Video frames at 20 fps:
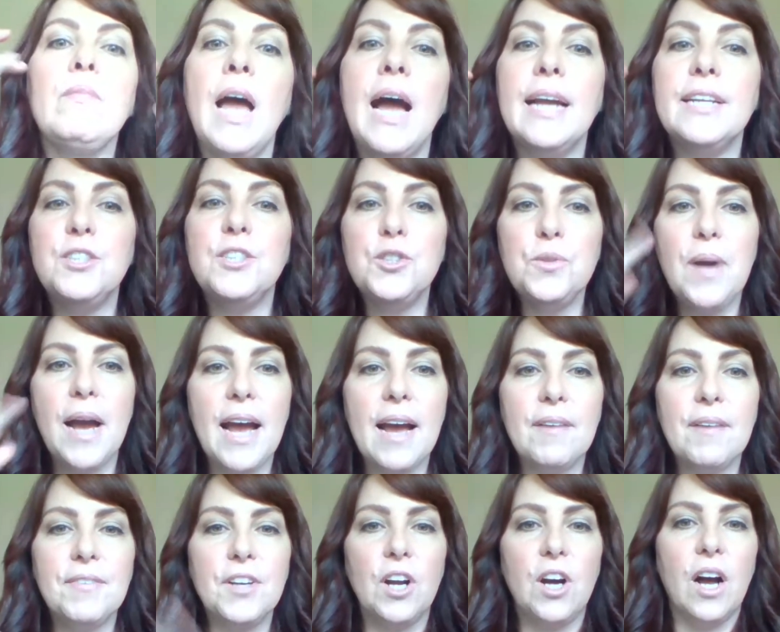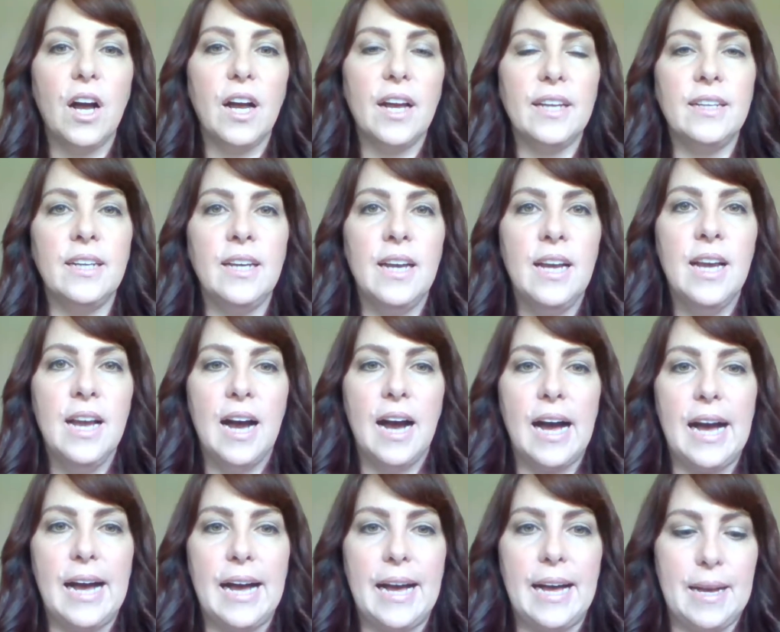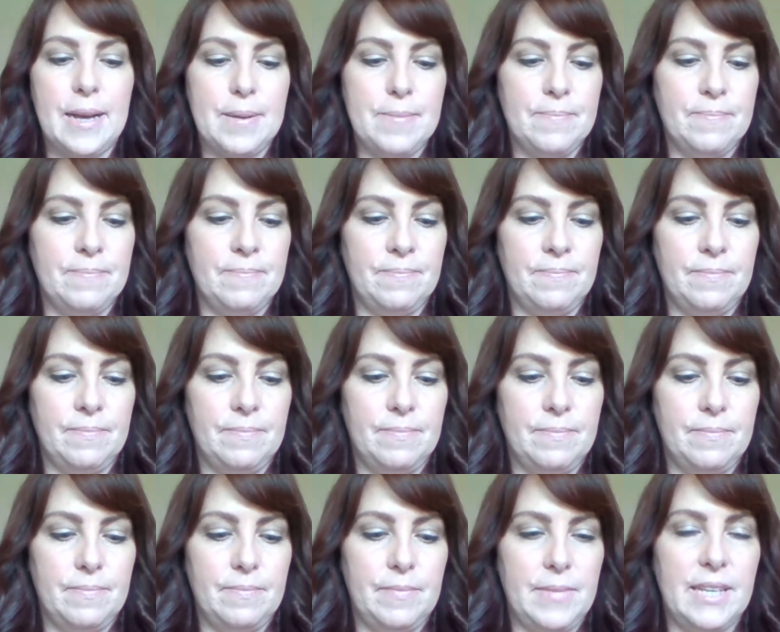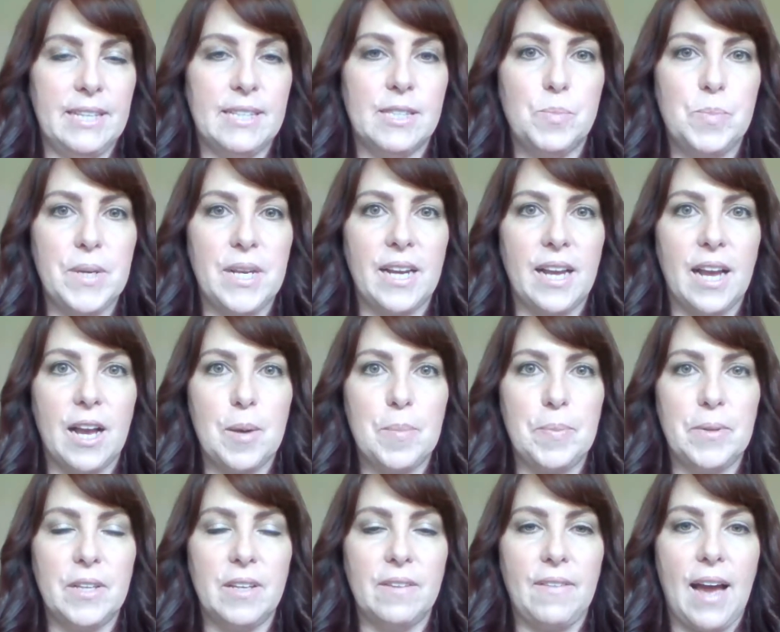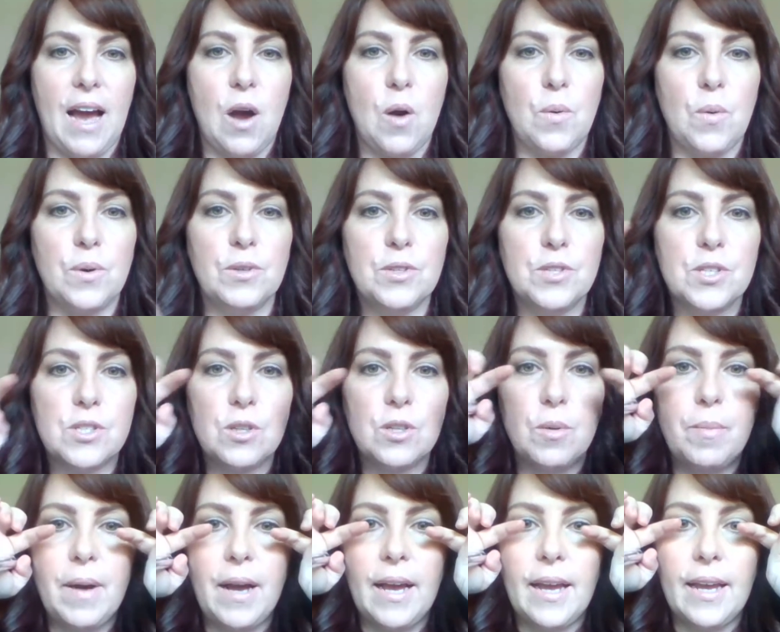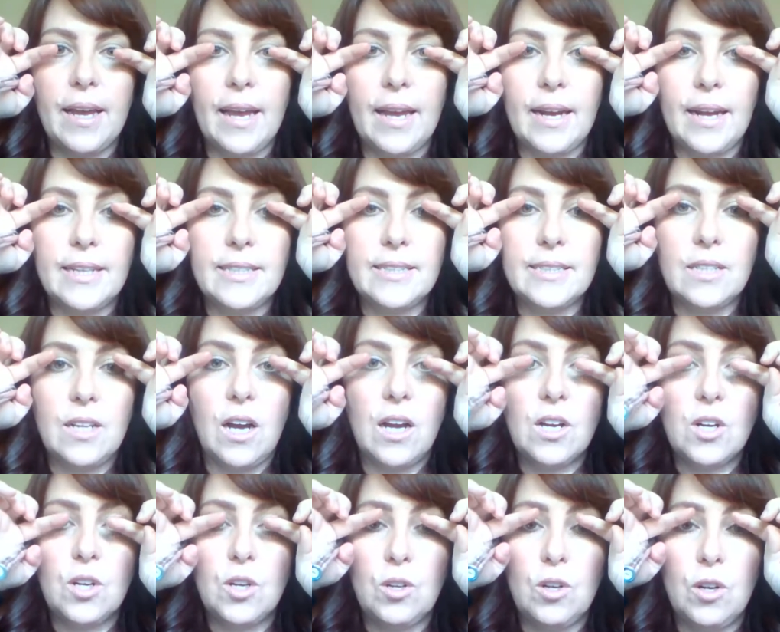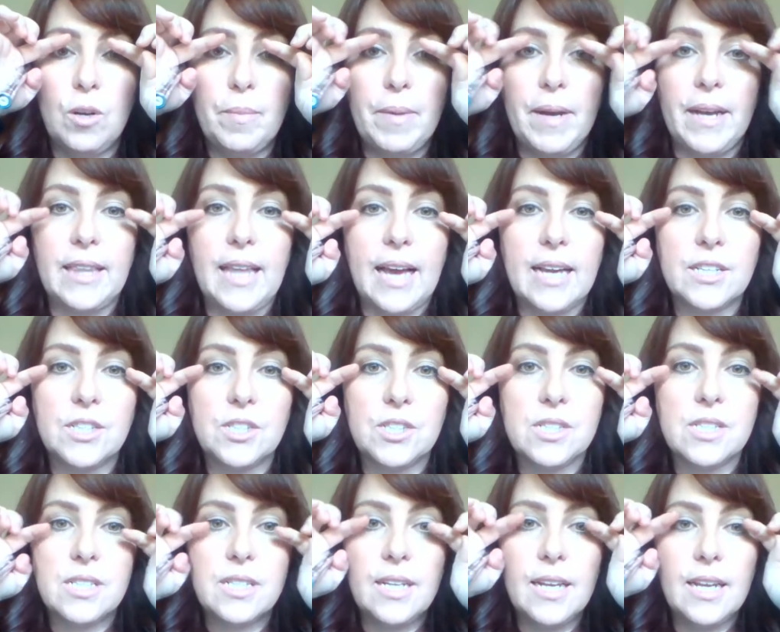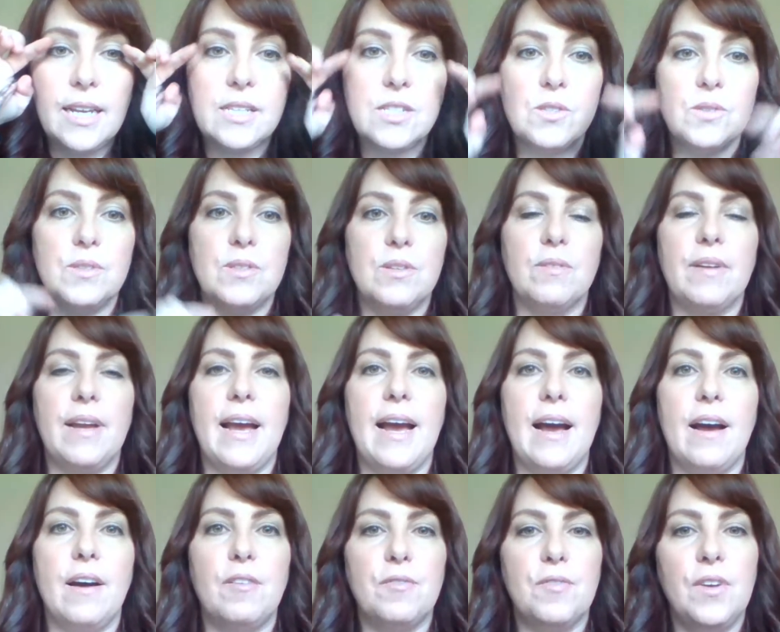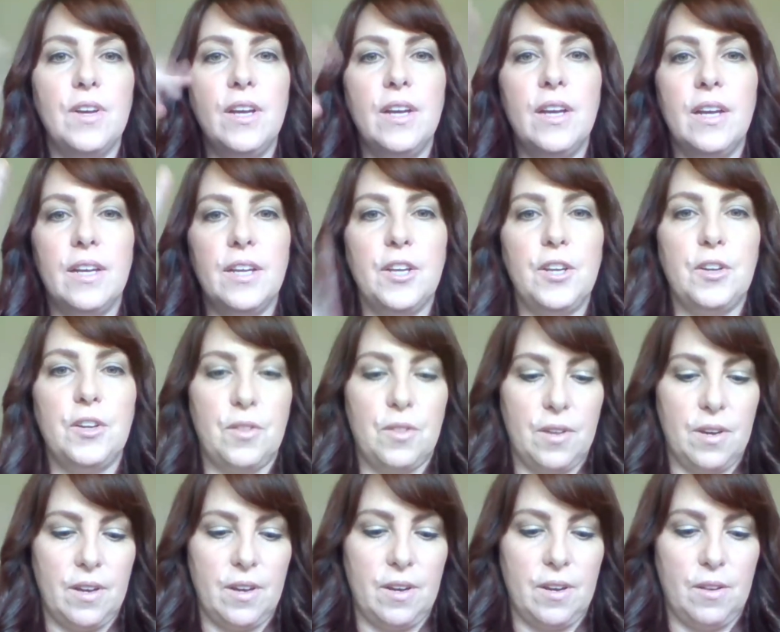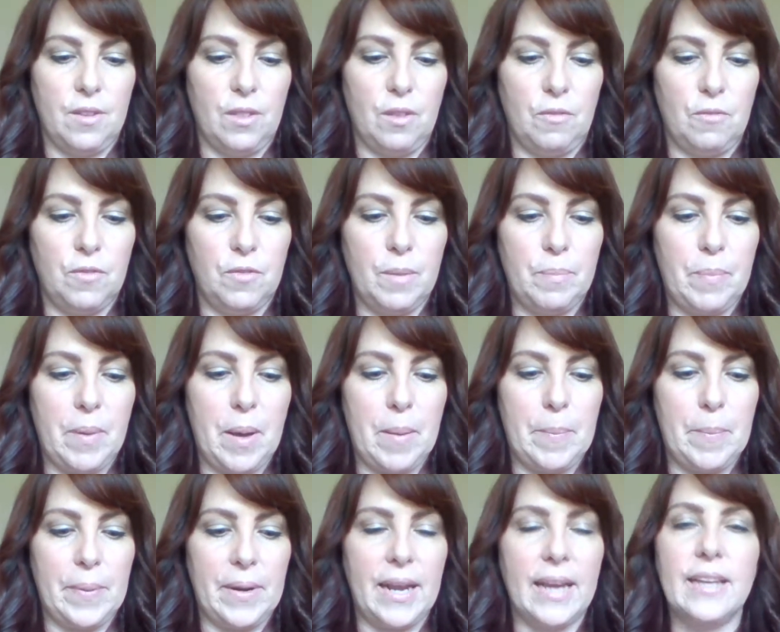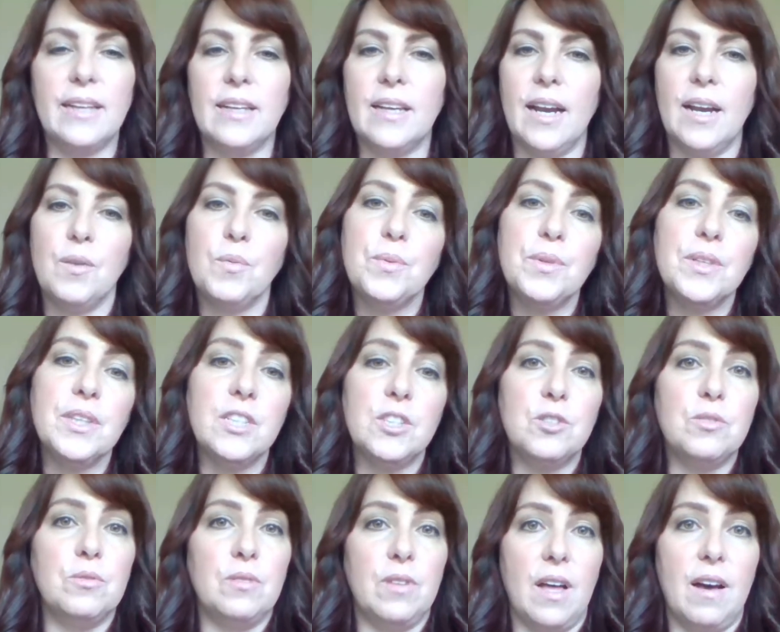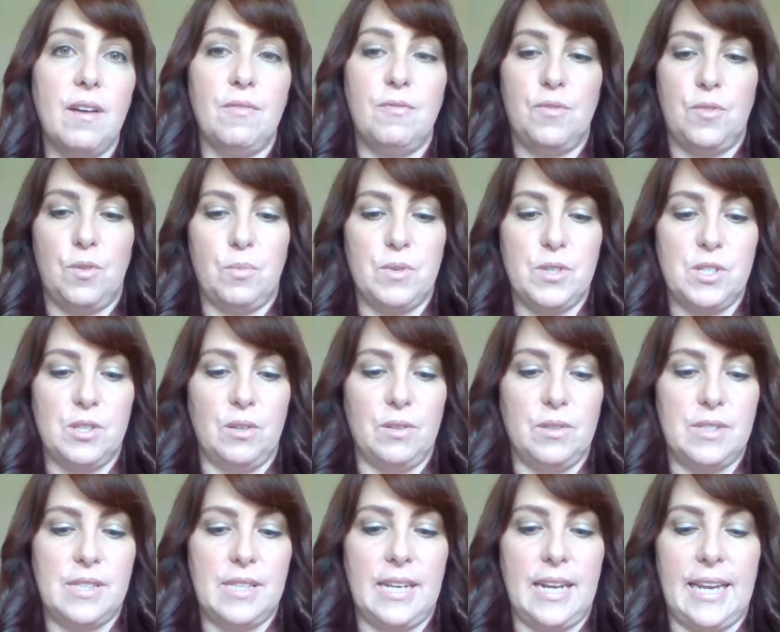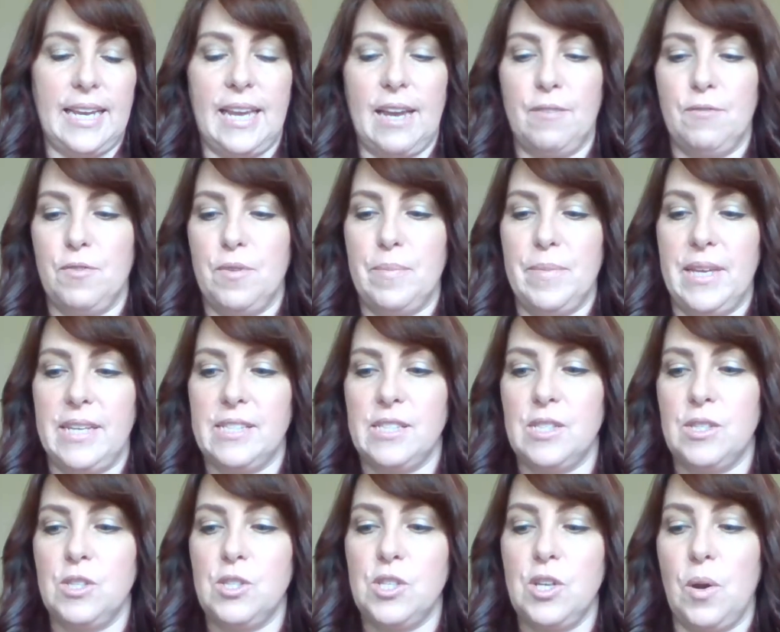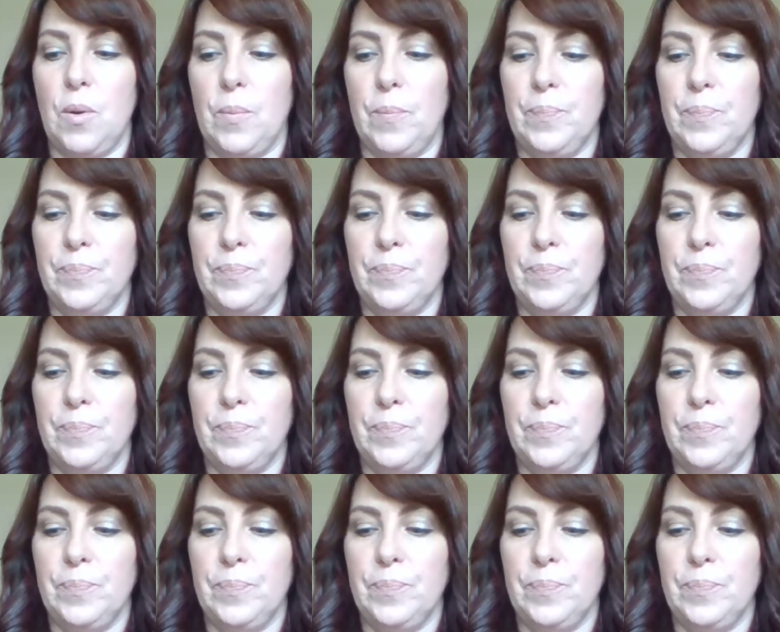I do have it on. It's been a couple of hours, and I did not curl my lashes today, so I don't have in the flip up. But I really do love the results that I get from this. So.